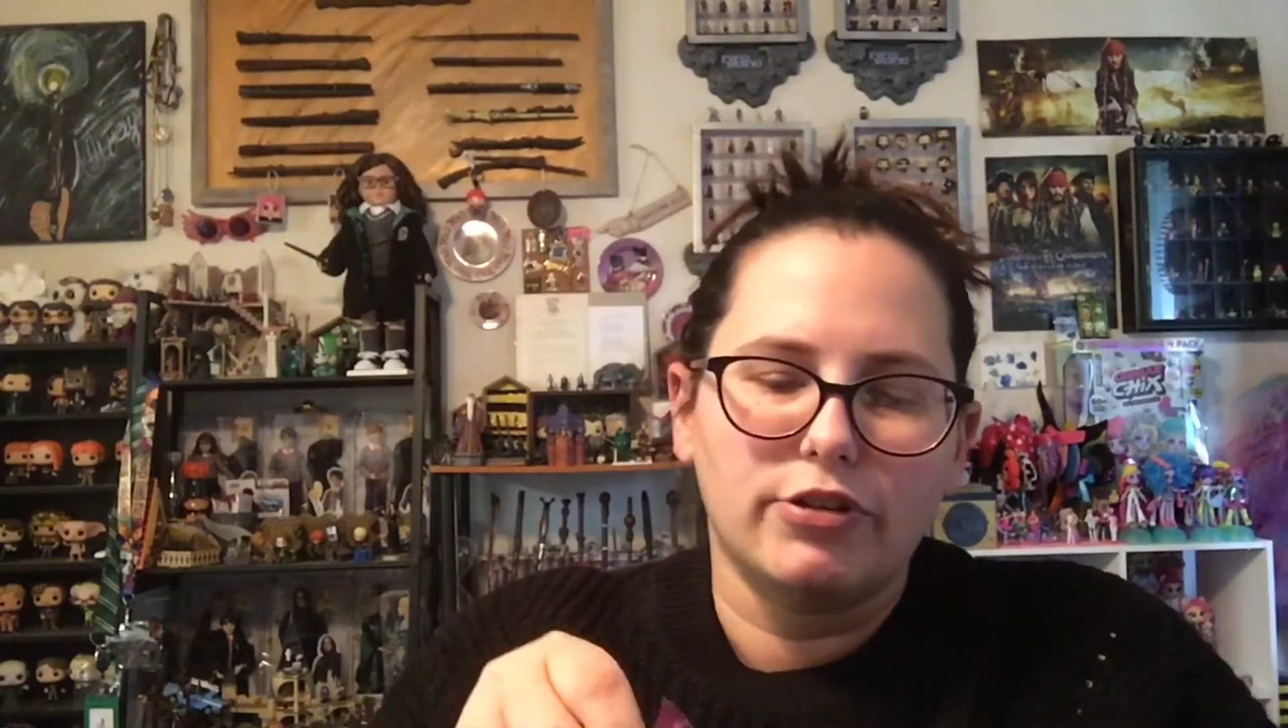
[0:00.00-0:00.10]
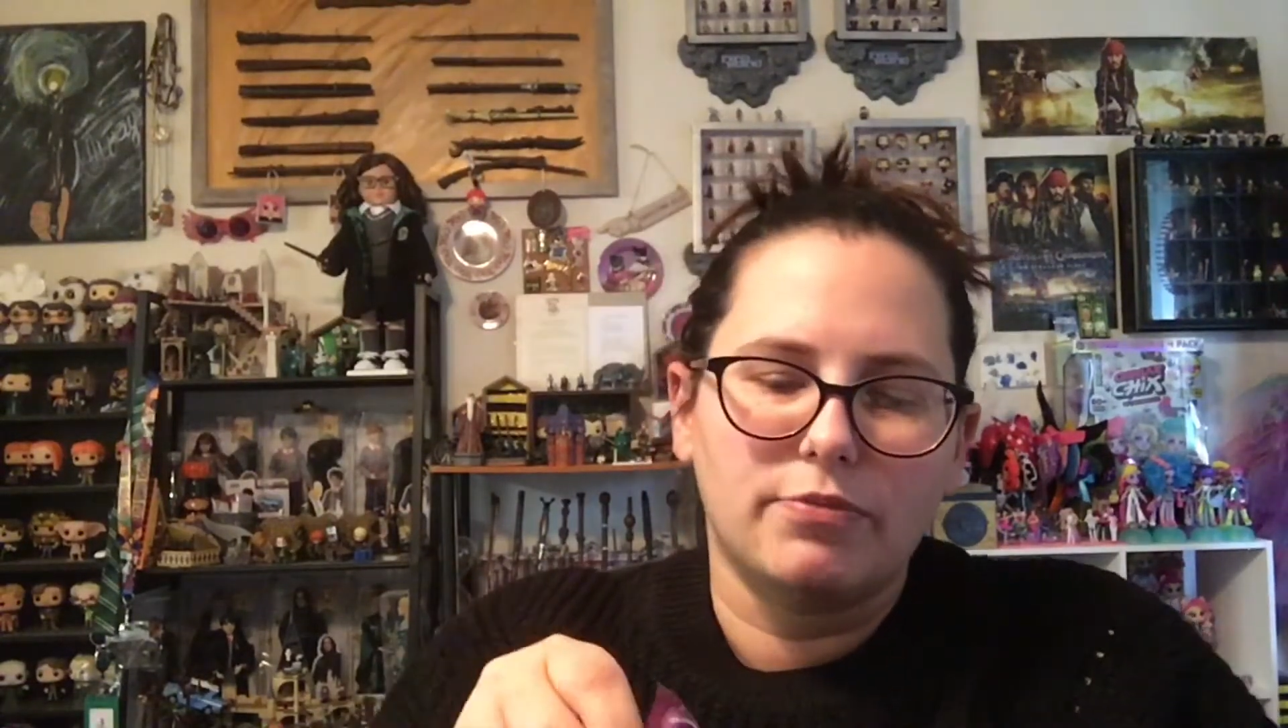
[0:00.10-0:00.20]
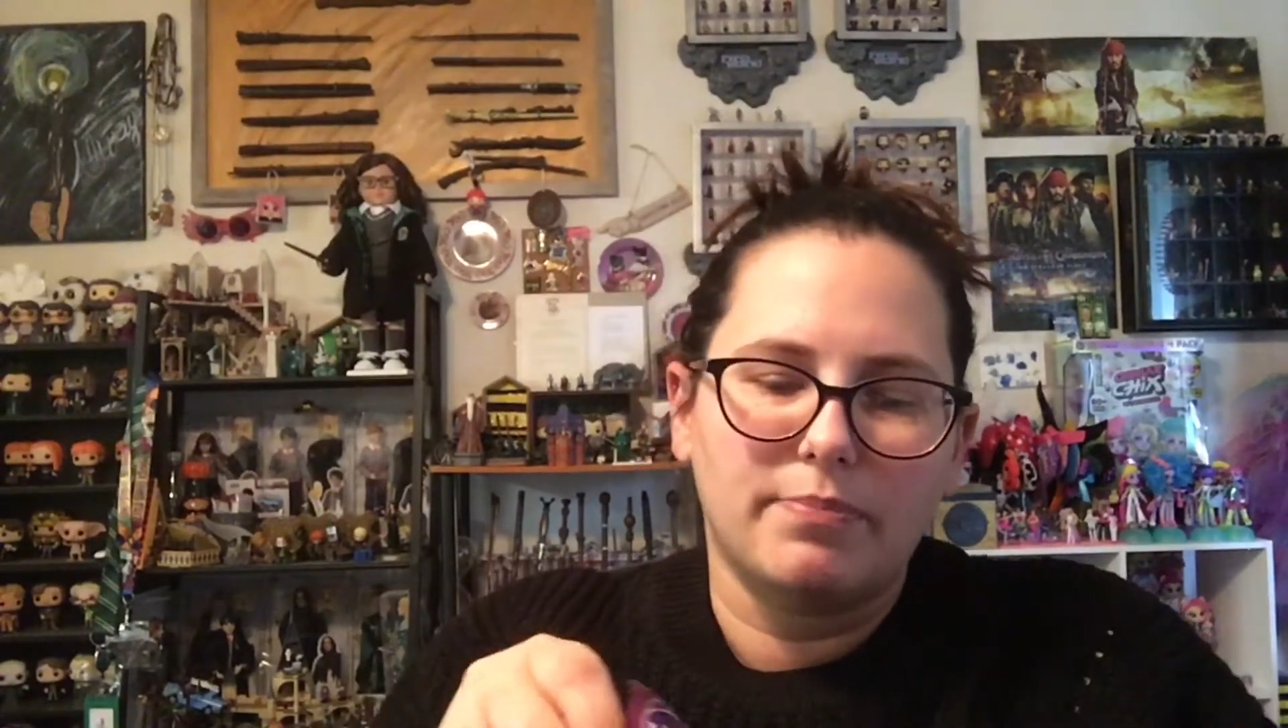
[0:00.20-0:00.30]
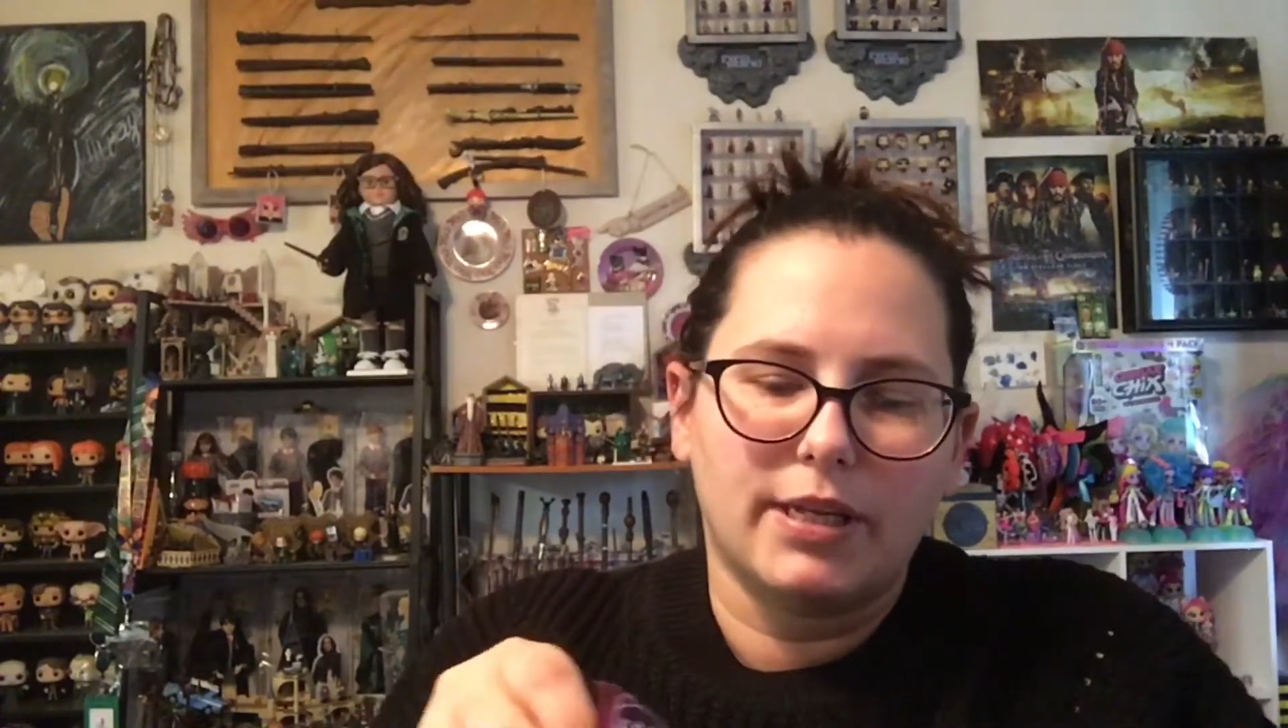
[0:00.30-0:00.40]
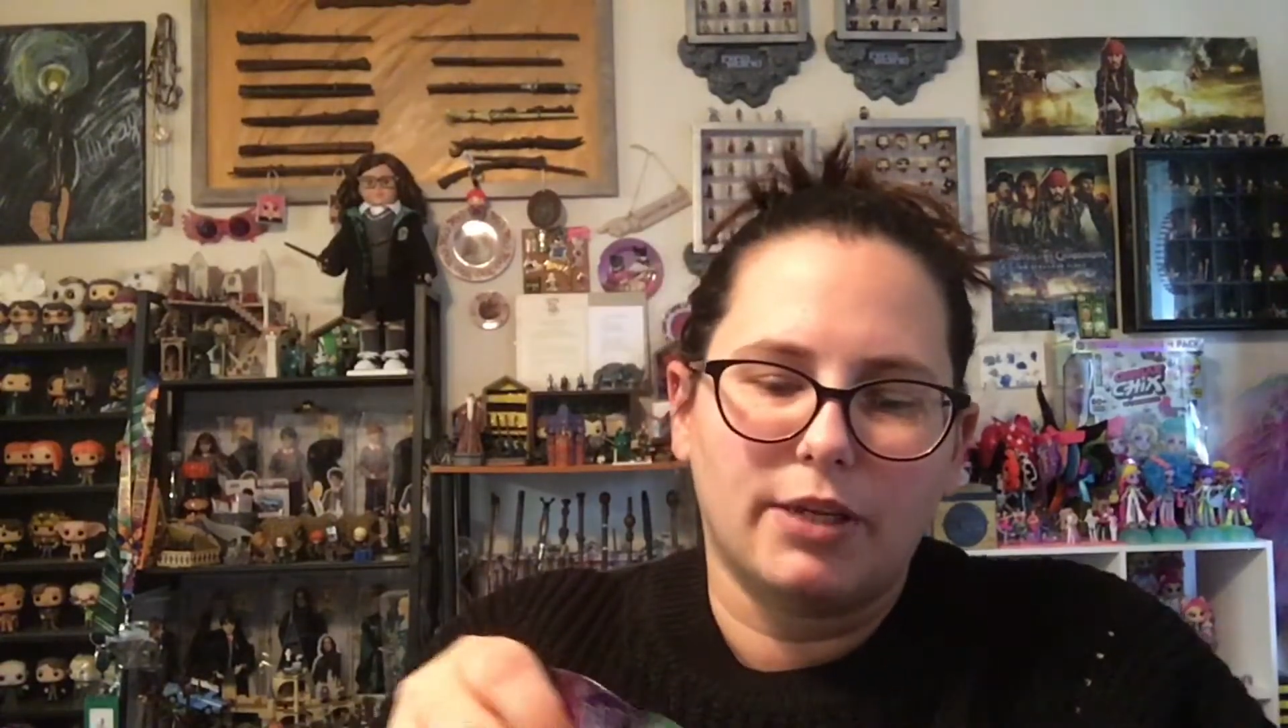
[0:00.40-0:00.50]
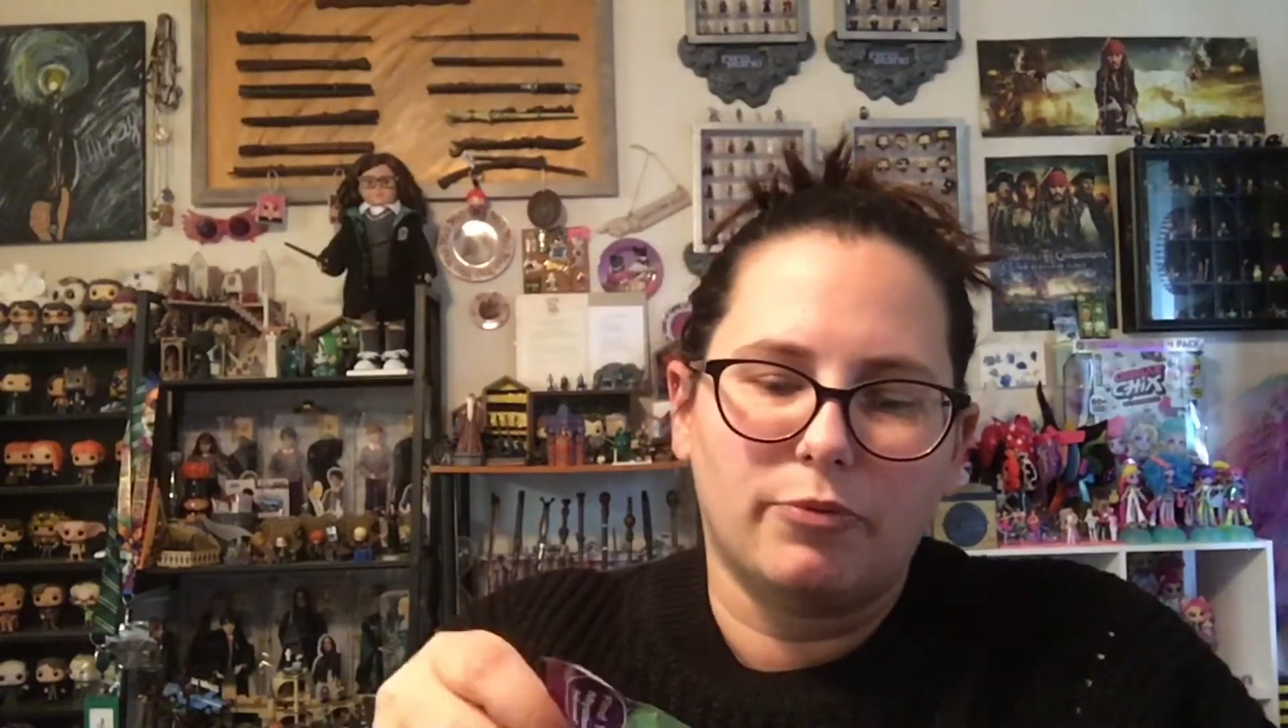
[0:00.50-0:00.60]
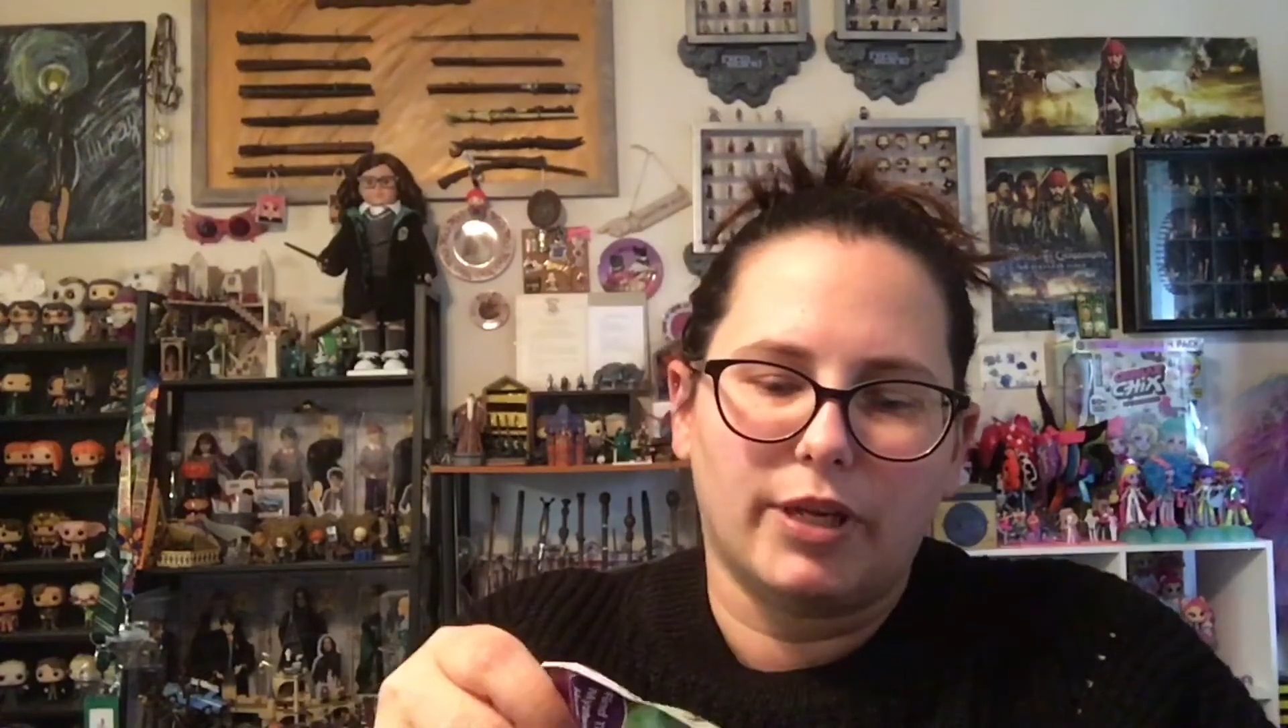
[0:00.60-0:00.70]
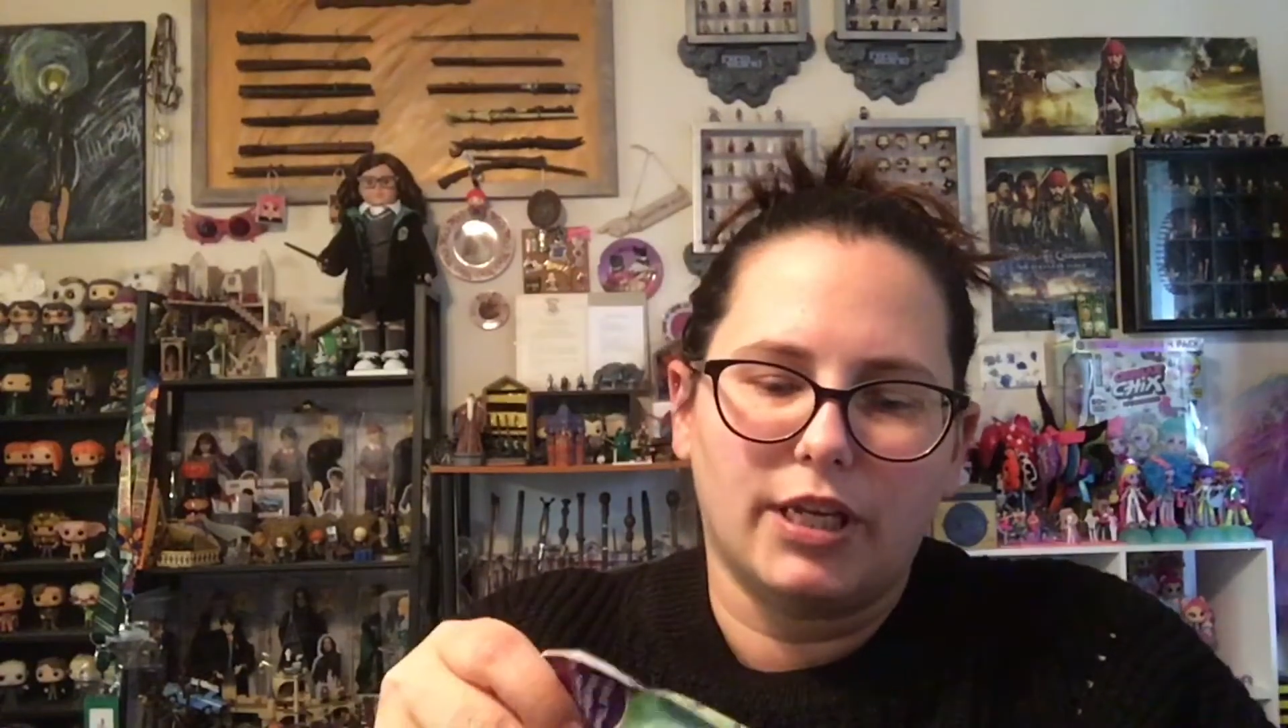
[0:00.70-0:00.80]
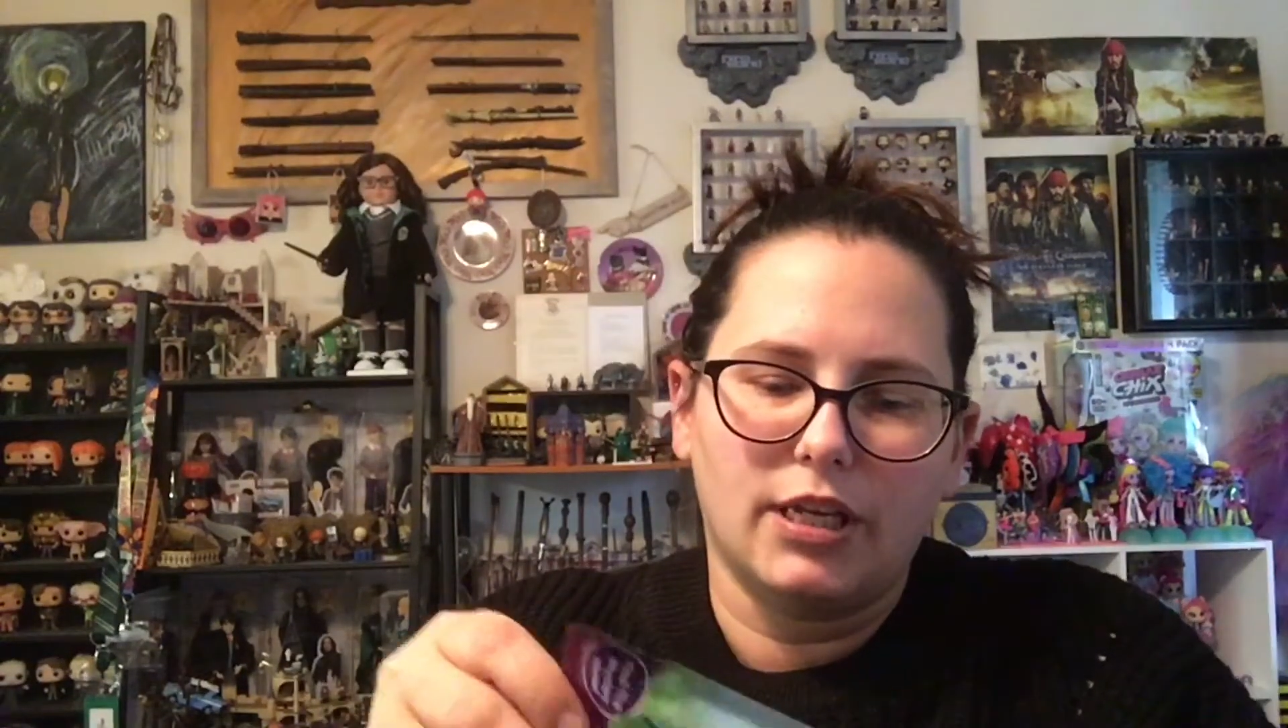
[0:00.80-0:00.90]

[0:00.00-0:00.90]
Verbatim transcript: mini Whinnie